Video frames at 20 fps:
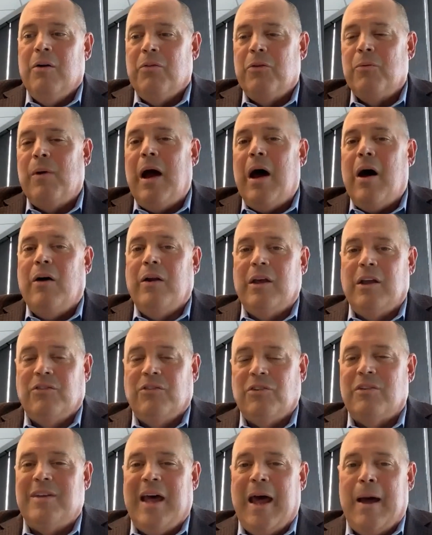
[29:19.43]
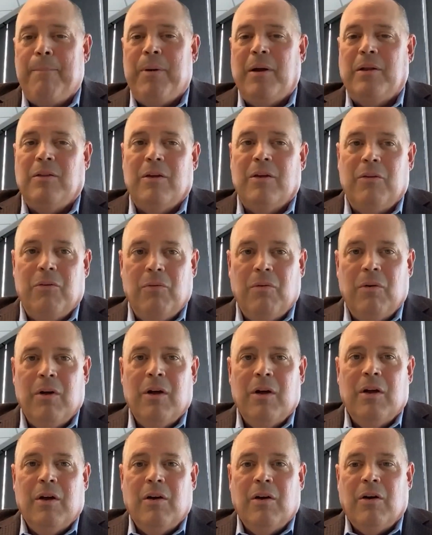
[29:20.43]
The reality is to tap into the
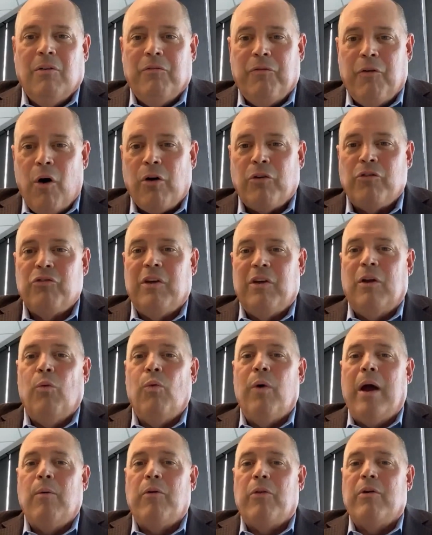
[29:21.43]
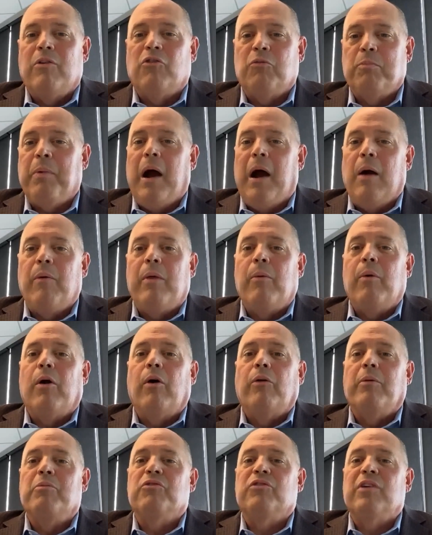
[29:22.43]
folks in a way where they're inspired, where they want to
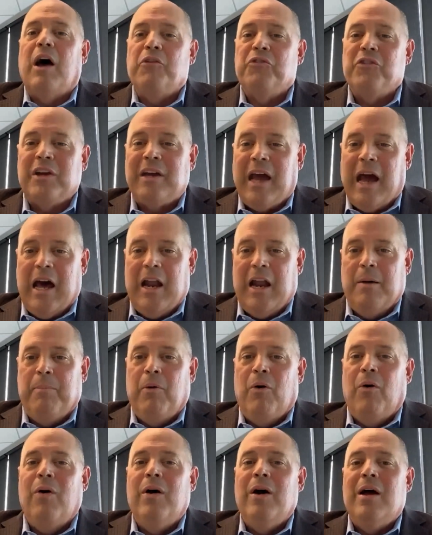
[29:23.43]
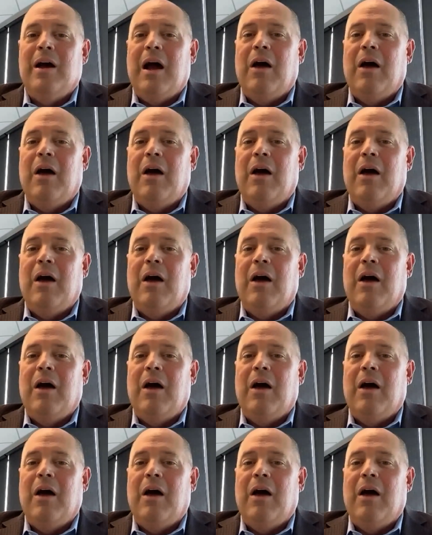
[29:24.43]
hold themselves accountable,